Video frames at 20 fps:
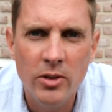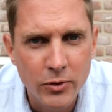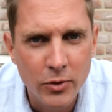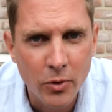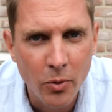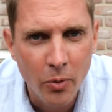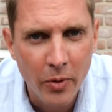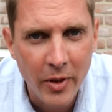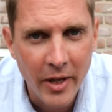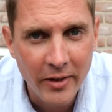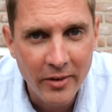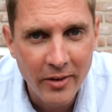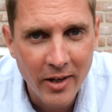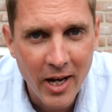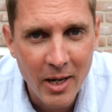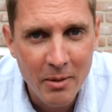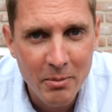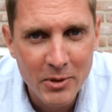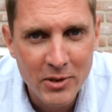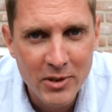so that
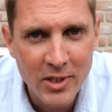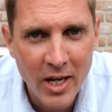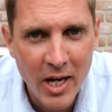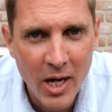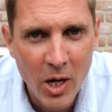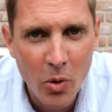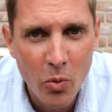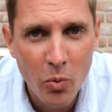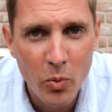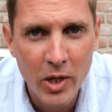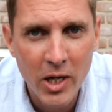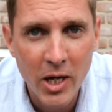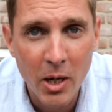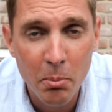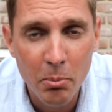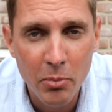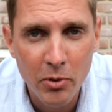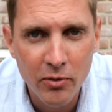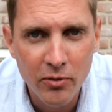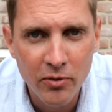time is now we
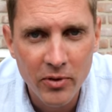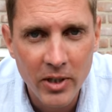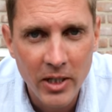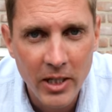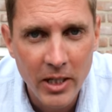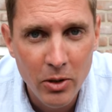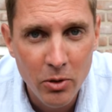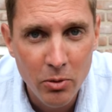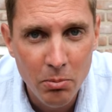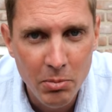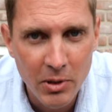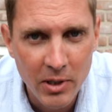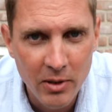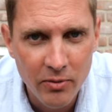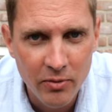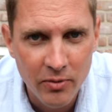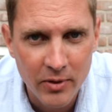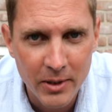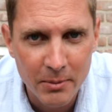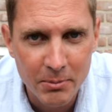got perfectly good
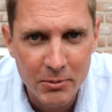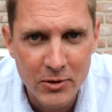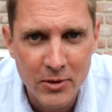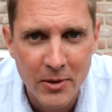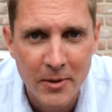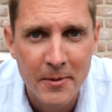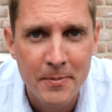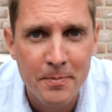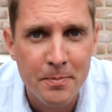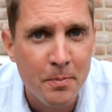beef ribs